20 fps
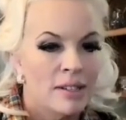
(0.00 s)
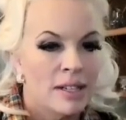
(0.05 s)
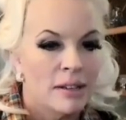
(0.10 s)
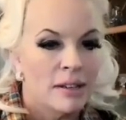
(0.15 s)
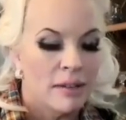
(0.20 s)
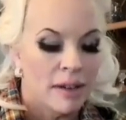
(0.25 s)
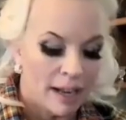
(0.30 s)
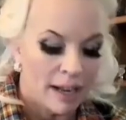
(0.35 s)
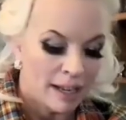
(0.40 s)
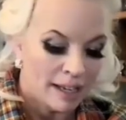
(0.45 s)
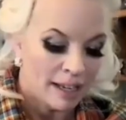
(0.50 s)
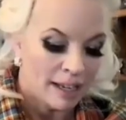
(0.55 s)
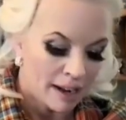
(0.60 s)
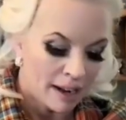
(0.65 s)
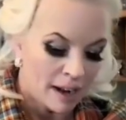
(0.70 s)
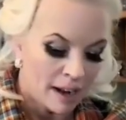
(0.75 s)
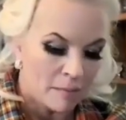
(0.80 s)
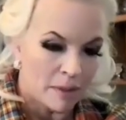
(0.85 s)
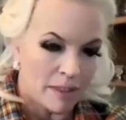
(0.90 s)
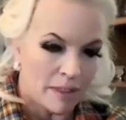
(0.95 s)
to it and get
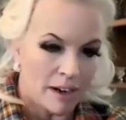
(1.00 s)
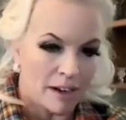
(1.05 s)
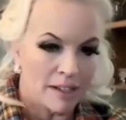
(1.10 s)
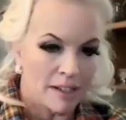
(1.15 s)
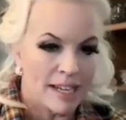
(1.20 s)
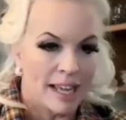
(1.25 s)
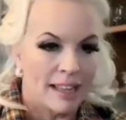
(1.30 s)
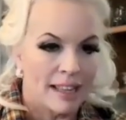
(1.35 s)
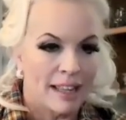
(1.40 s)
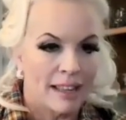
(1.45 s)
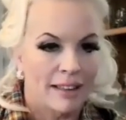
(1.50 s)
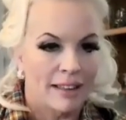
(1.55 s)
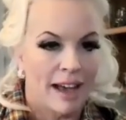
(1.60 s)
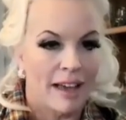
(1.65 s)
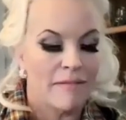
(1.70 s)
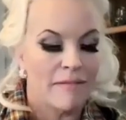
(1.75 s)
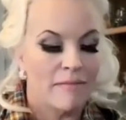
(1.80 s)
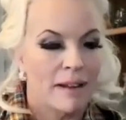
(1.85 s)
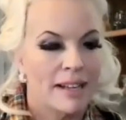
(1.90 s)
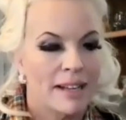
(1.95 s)
on with our daily
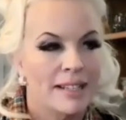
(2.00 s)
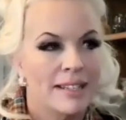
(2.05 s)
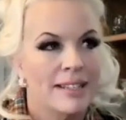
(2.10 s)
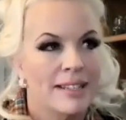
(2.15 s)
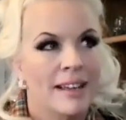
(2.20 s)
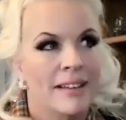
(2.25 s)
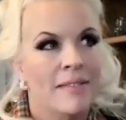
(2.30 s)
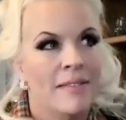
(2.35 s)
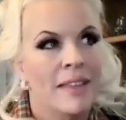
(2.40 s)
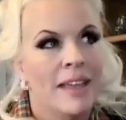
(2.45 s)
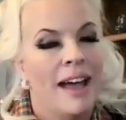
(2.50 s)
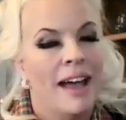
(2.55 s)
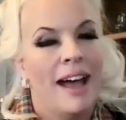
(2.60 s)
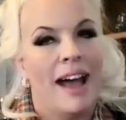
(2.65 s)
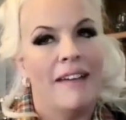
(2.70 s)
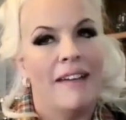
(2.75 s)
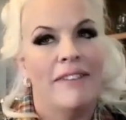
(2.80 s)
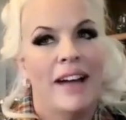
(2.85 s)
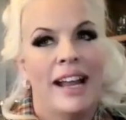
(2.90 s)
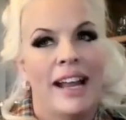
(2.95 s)
life. But
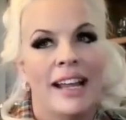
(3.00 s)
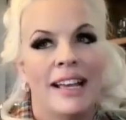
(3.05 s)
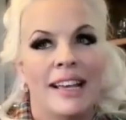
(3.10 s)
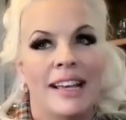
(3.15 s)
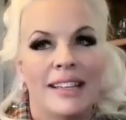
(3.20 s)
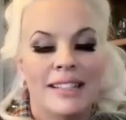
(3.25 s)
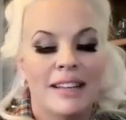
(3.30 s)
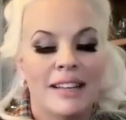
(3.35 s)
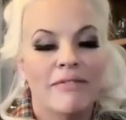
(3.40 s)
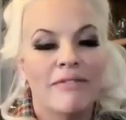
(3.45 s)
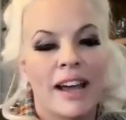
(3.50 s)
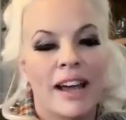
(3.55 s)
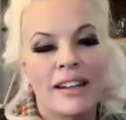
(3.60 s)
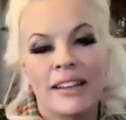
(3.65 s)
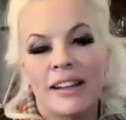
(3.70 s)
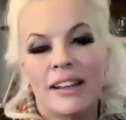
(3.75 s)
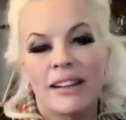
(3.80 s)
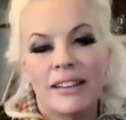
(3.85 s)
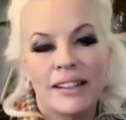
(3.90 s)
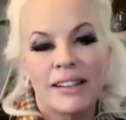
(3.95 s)
I find it's a fun
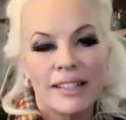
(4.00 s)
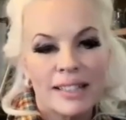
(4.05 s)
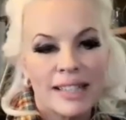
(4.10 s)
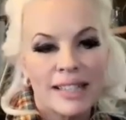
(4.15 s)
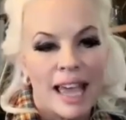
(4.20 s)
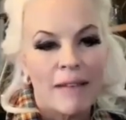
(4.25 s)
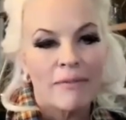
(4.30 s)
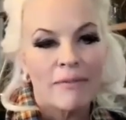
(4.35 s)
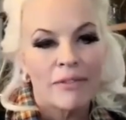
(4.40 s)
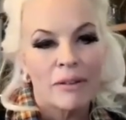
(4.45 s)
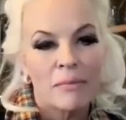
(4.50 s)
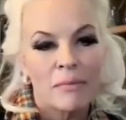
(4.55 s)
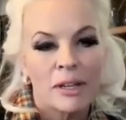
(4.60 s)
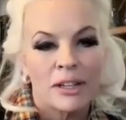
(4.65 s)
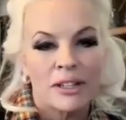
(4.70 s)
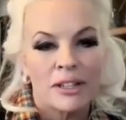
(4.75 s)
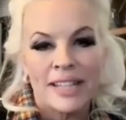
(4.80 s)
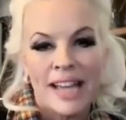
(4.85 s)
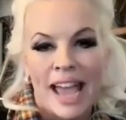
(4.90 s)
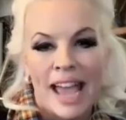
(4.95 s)
little escape from your
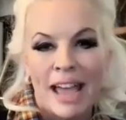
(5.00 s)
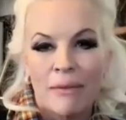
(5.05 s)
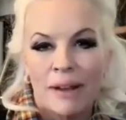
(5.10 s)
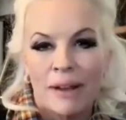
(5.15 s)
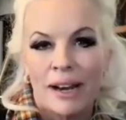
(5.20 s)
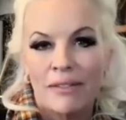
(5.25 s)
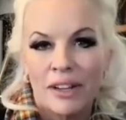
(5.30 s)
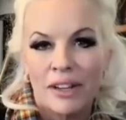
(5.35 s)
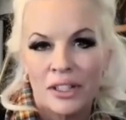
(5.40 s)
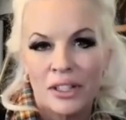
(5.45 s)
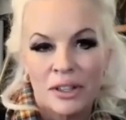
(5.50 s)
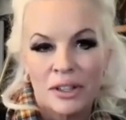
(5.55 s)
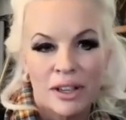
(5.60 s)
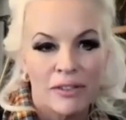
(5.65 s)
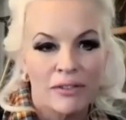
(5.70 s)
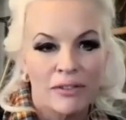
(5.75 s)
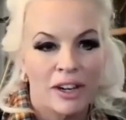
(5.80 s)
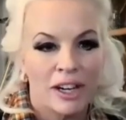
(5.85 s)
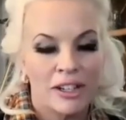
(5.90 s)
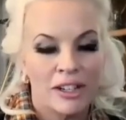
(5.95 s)
day, whatever you're doing
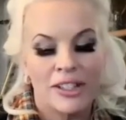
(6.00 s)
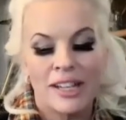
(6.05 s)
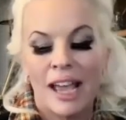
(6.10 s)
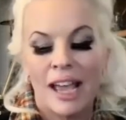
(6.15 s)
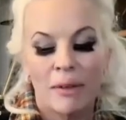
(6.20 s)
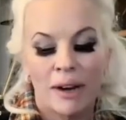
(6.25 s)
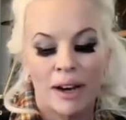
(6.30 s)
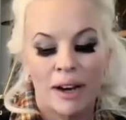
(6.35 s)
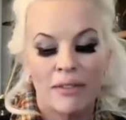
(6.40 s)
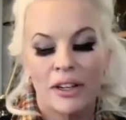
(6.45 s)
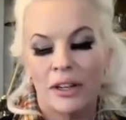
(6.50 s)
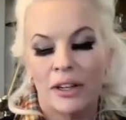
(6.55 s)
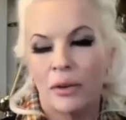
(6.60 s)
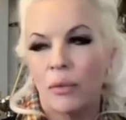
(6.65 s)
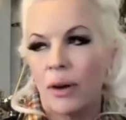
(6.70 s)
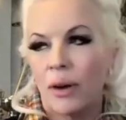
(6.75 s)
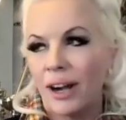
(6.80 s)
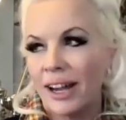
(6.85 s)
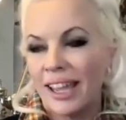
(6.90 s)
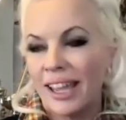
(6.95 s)
for your day, whatever your
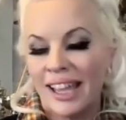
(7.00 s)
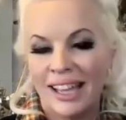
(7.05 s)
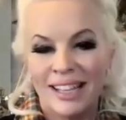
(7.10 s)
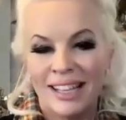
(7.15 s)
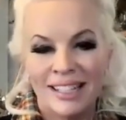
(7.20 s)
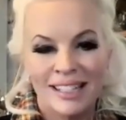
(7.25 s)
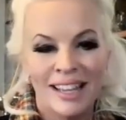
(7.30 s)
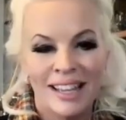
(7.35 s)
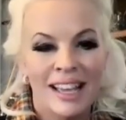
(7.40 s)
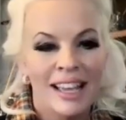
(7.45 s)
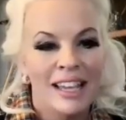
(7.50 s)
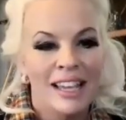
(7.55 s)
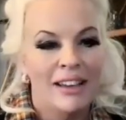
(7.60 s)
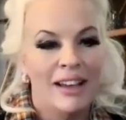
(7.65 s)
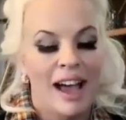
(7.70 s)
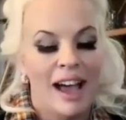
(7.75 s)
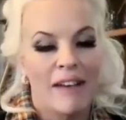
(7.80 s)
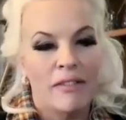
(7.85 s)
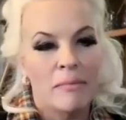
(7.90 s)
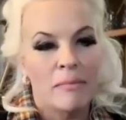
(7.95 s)
work is. You
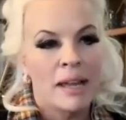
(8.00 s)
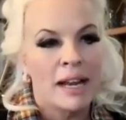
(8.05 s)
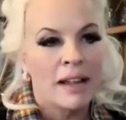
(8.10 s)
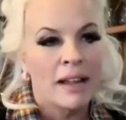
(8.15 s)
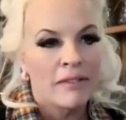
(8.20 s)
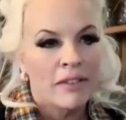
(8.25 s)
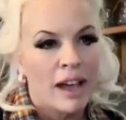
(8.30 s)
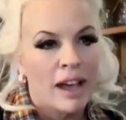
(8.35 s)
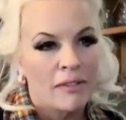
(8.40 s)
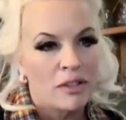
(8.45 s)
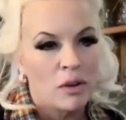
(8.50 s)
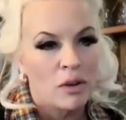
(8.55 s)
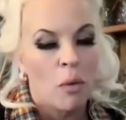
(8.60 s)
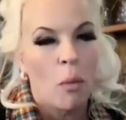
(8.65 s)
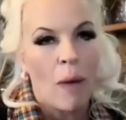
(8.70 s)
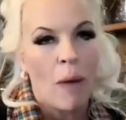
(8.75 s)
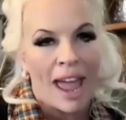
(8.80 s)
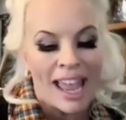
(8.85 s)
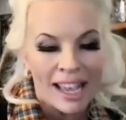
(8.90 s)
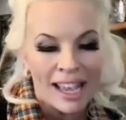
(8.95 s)
have a minute if you have to
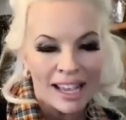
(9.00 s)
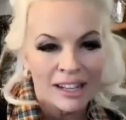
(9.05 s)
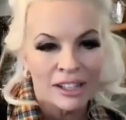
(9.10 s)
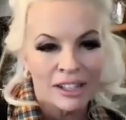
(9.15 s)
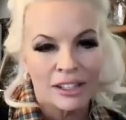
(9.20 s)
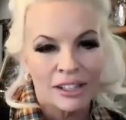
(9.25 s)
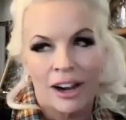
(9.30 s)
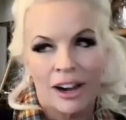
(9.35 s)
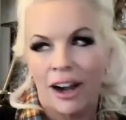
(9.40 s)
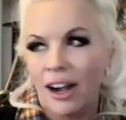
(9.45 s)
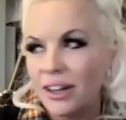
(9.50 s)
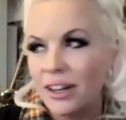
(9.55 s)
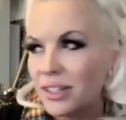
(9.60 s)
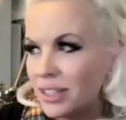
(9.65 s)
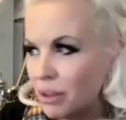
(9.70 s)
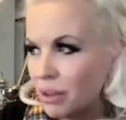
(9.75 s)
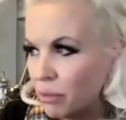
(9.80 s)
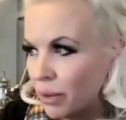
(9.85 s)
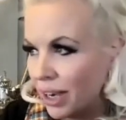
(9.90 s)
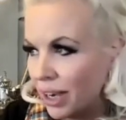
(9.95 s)
wait in your car
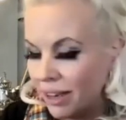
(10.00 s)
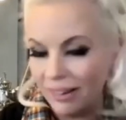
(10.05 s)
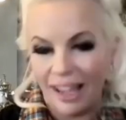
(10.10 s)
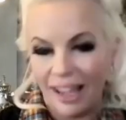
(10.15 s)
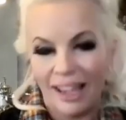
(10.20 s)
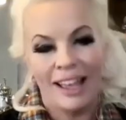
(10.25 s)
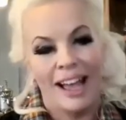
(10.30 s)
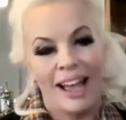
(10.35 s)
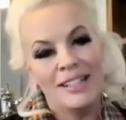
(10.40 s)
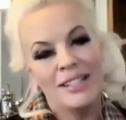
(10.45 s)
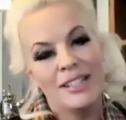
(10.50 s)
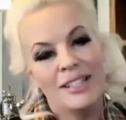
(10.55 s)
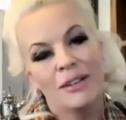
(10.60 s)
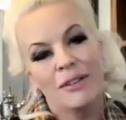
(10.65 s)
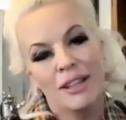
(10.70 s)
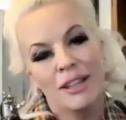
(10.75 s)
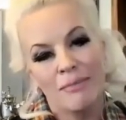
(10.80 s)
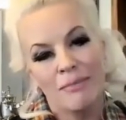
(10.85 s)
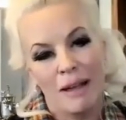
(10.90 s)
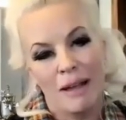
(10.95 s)
somewhere like I do
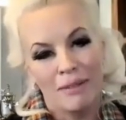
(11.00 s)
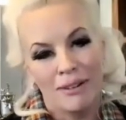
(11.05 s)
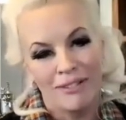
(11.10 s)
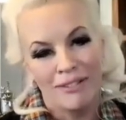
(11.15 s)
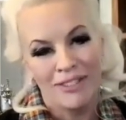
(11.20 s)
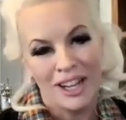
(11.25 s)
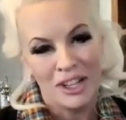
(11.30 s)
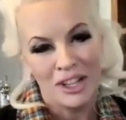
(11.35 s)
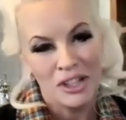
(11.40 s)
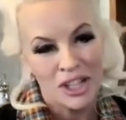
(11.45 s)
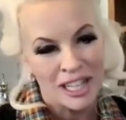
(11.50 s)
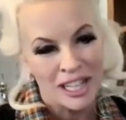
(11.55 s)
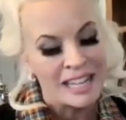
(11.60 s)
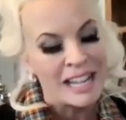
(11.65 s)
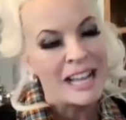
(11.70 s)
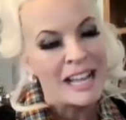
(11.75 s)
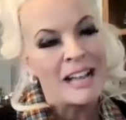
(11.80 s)
with my profession.